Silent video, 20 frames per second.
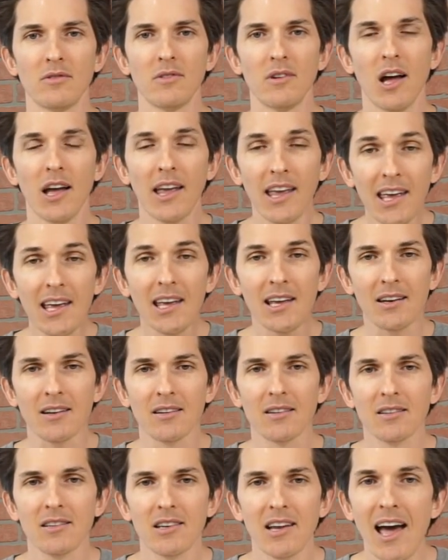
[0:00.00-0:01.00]
Again,
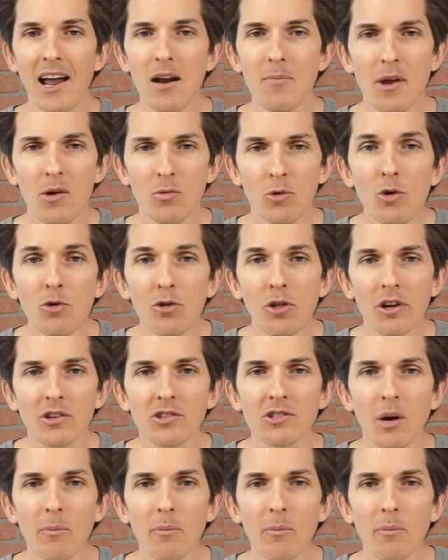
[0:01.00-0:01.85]
you got to be ruthless.